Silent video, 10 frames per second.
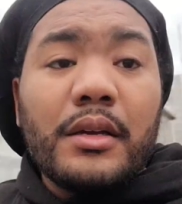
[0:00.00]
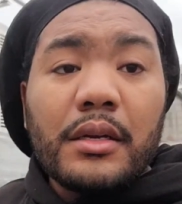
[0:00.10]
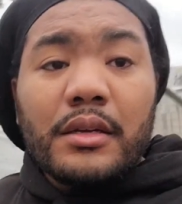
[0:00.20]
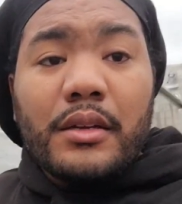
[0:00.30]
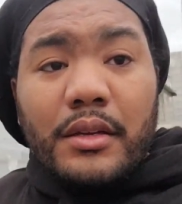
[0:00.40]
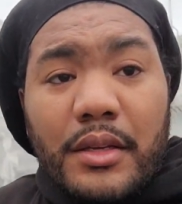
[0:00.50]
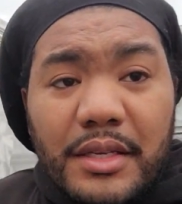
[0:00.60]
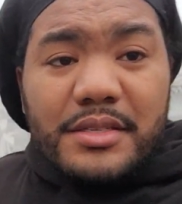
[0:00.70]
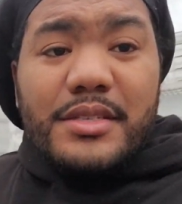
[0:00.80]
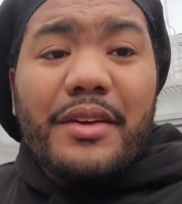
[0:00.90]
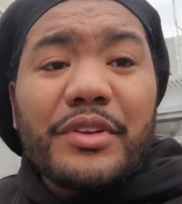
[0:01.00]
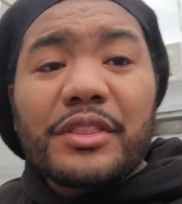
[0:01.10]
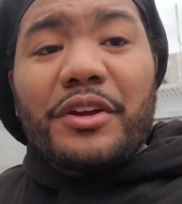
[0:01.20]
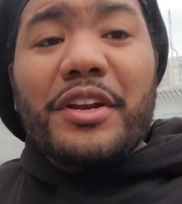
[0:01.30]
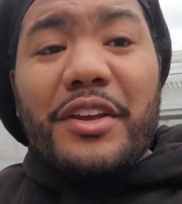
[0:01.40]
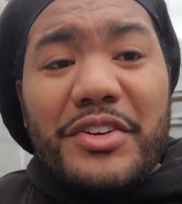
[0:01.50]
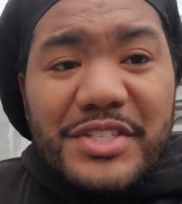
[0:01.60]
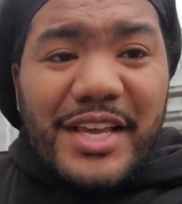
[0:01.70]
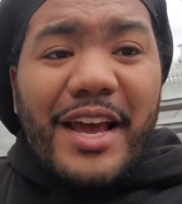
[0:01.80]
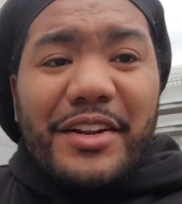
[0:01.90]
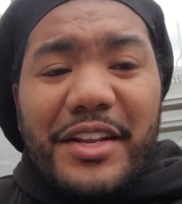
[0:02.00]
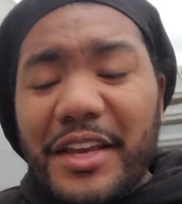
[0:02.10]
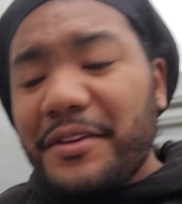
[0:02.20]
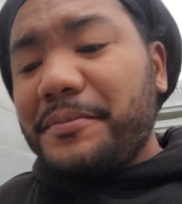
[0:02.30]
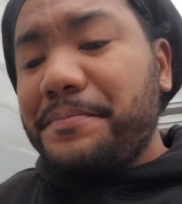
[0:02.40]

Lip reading: It's 7:30 on Saturday.